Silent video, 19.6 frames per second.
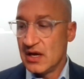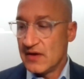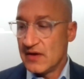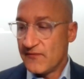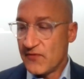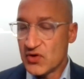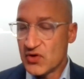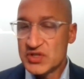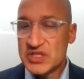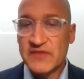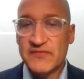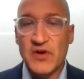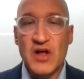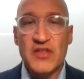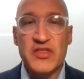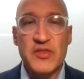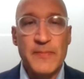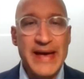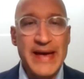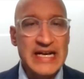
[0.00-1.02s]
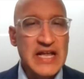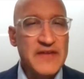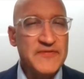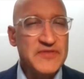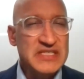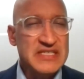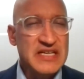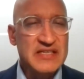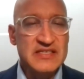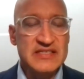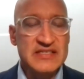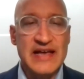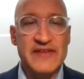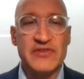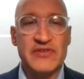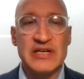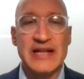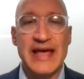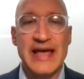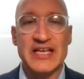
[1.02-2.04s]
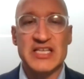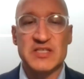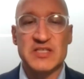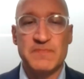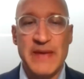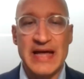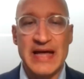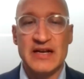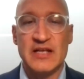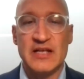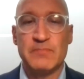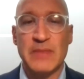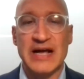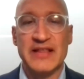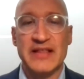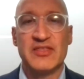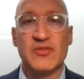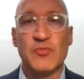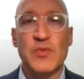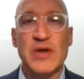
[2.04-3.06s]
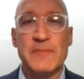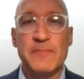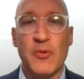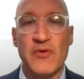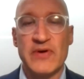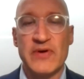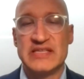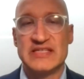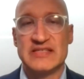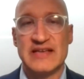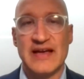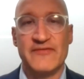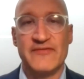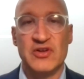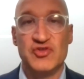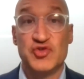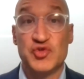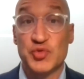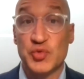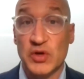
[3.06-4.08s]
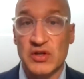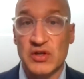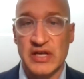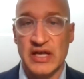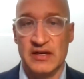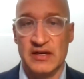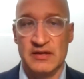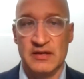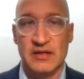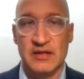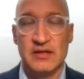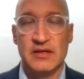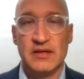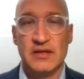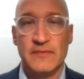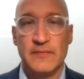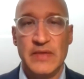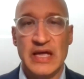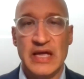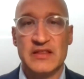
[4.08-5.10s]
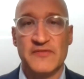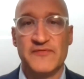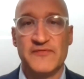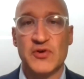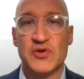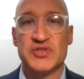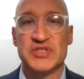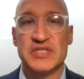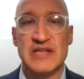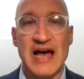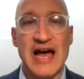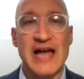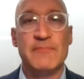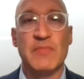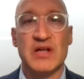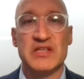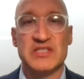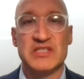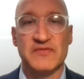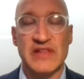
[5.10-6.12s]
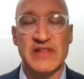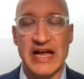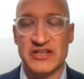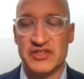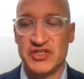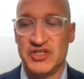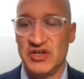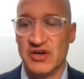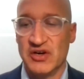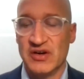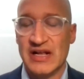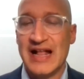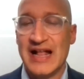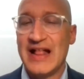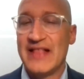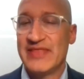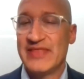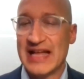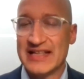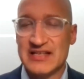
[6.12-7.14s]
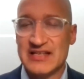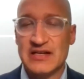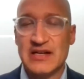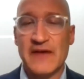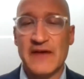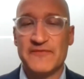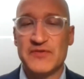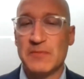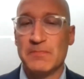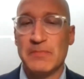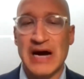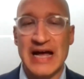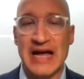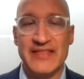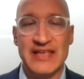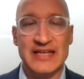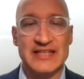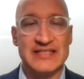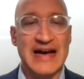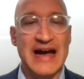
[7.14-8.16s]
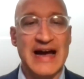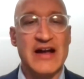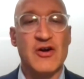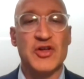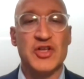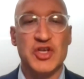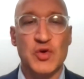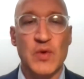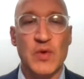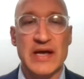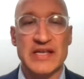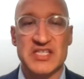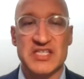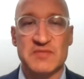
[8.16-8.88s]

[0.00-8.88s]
First of all, the Magnificent Seven expanded by $3.7 trillion in the first 9 months of last year. That's enough to buy the entire U.S.